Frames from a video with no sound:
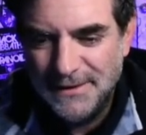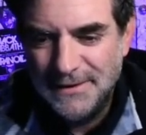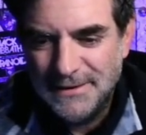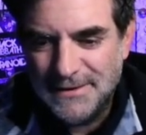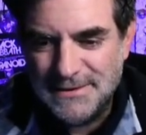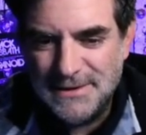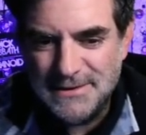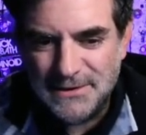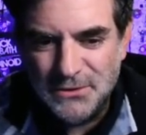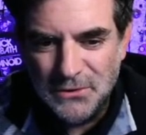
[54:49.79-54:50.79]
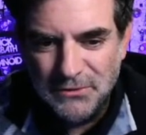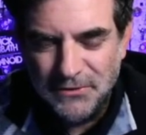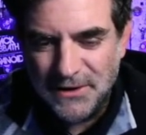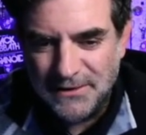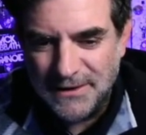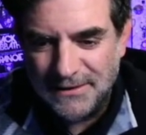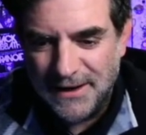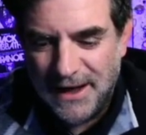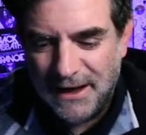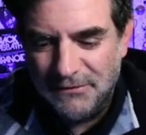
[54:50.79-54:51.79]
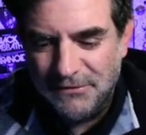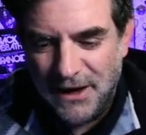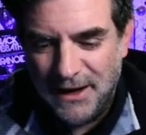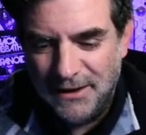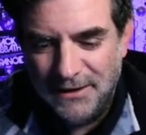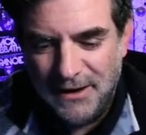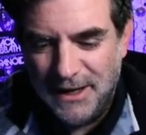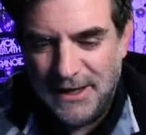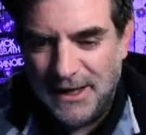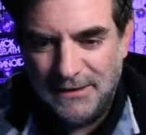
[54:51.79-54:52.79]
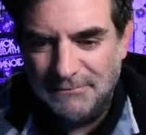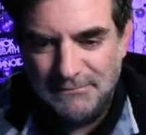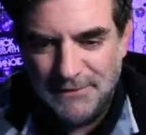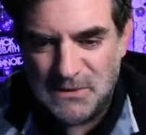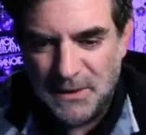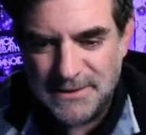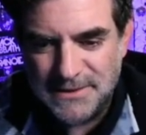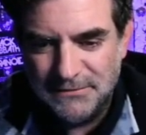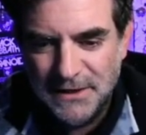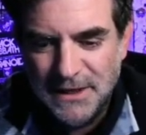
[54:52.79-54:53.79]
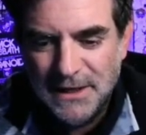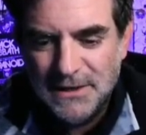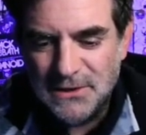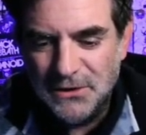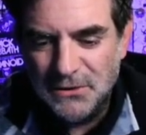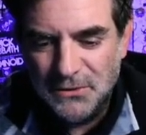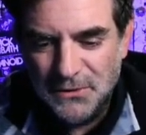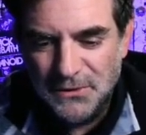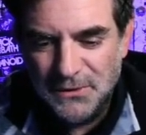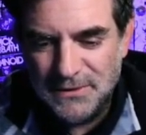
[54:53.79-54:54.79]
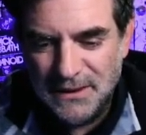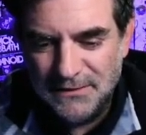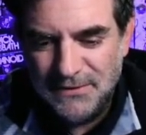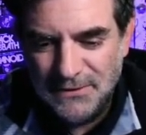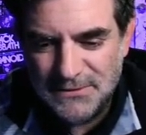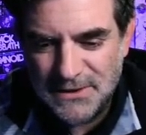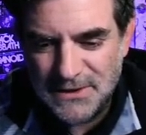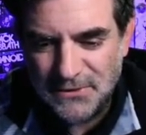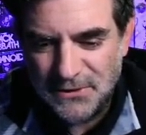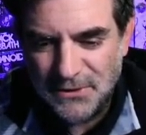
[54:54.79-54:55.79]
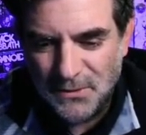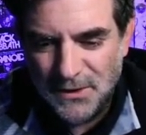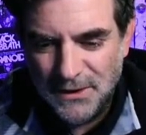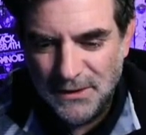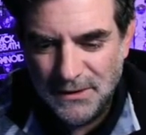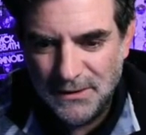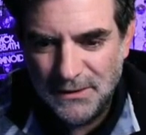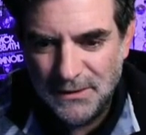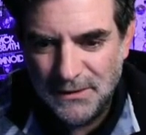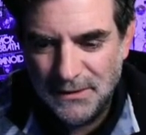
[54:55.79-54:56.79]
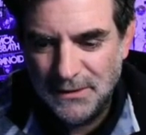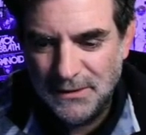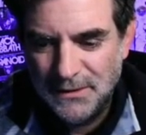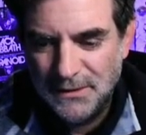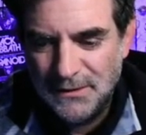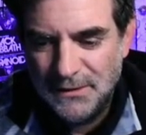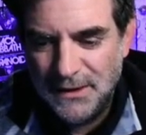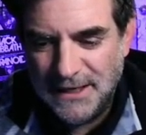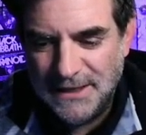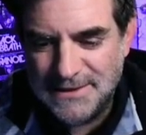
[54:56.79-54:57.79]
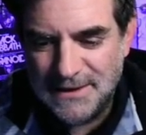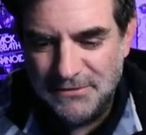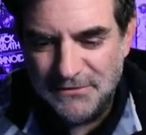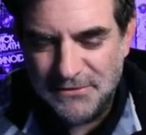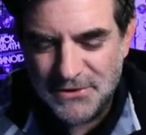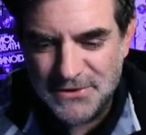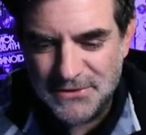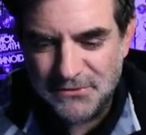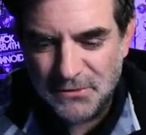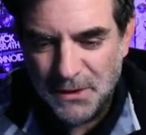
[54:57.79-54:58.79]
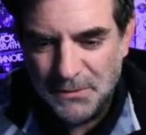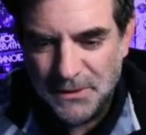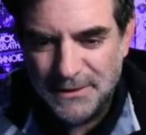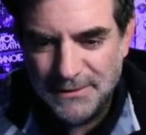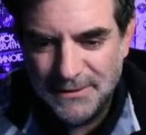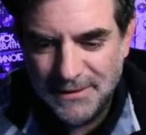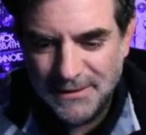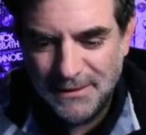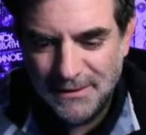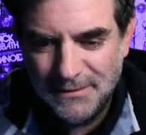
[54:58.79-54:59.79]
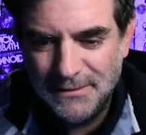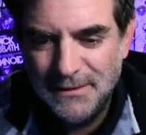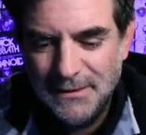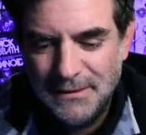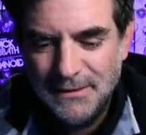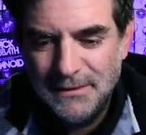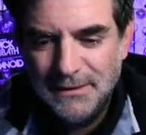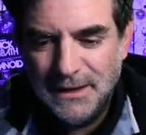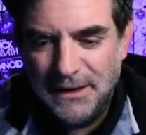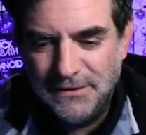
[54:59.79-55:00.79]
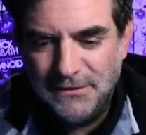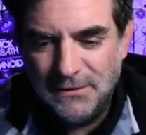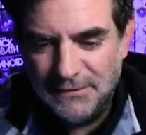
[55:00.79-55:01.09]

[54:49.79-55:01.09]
because it is a cool, funny thing to have, and it ain't expensive. So do they have 2 entries for it or 1? 87 versions of Republic. Huh. Yeah, they do have a